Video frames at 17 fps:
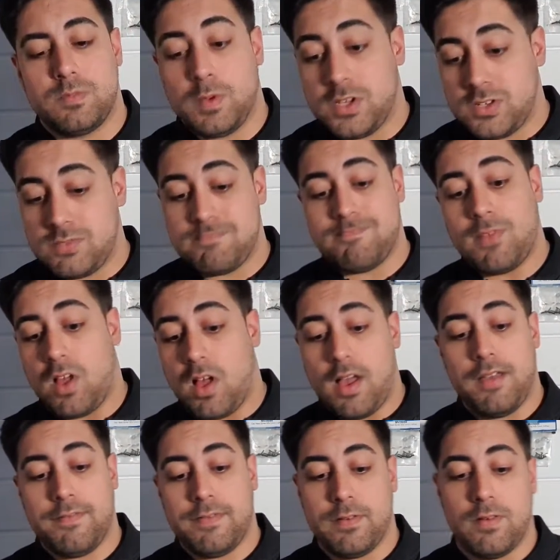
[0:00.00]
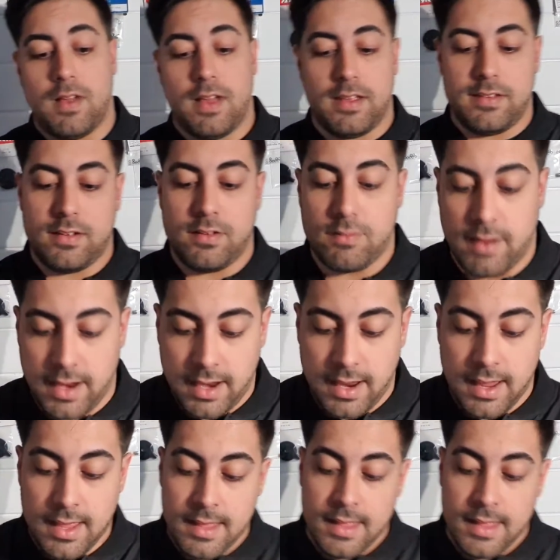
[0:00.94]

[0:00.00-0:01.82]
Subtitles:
which I feel like is a great